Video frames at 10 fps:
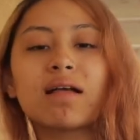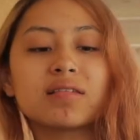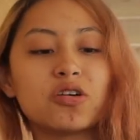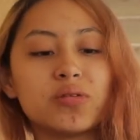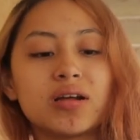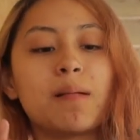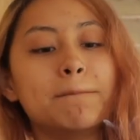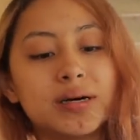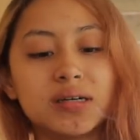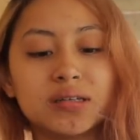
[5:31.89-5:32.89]
Start reading a
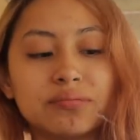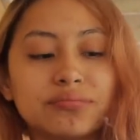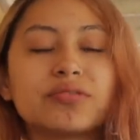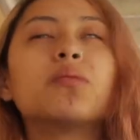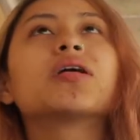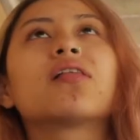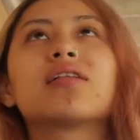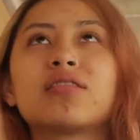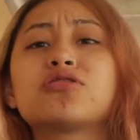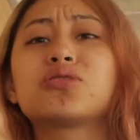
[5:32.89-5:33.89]
book. Oh my god,
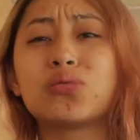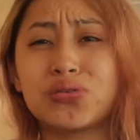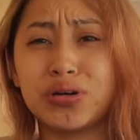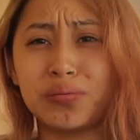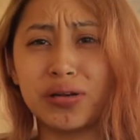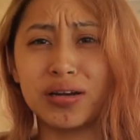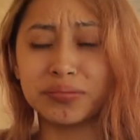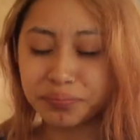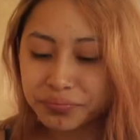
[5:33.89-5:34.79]
that sounds so therapeutic.